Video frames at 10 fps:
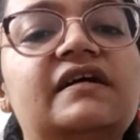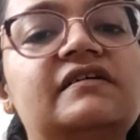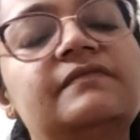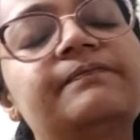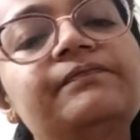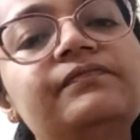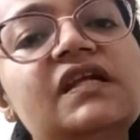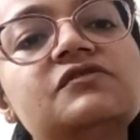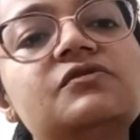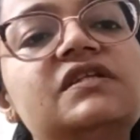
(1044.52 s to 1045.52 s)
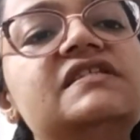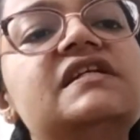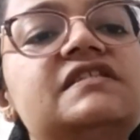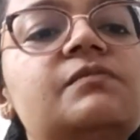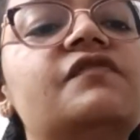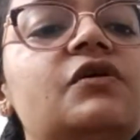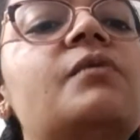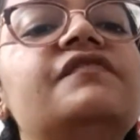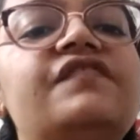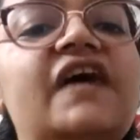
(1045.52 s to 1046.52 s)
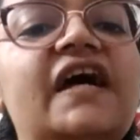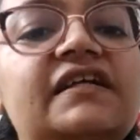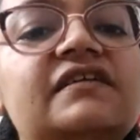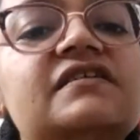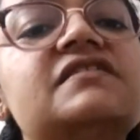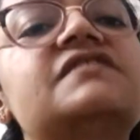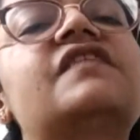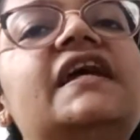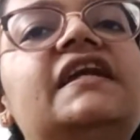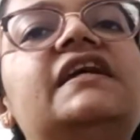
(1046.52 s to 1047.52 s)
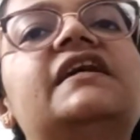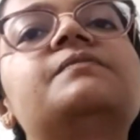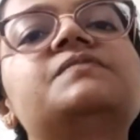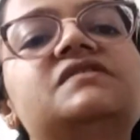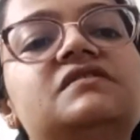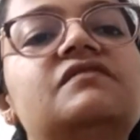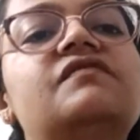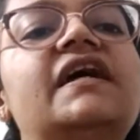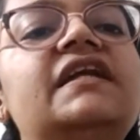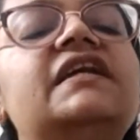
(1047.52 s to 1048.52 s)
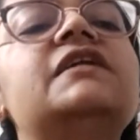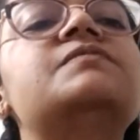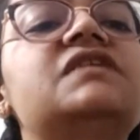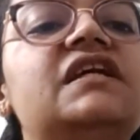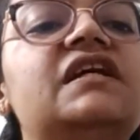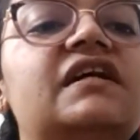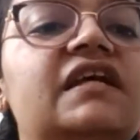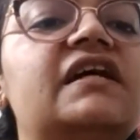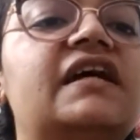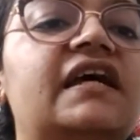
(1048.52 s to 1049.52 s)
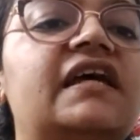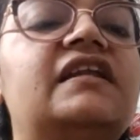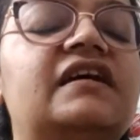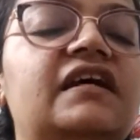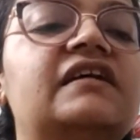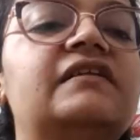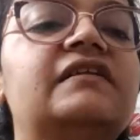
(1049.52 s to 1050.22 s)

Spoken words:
So these are some of the common factors why it keeps recurring again and again.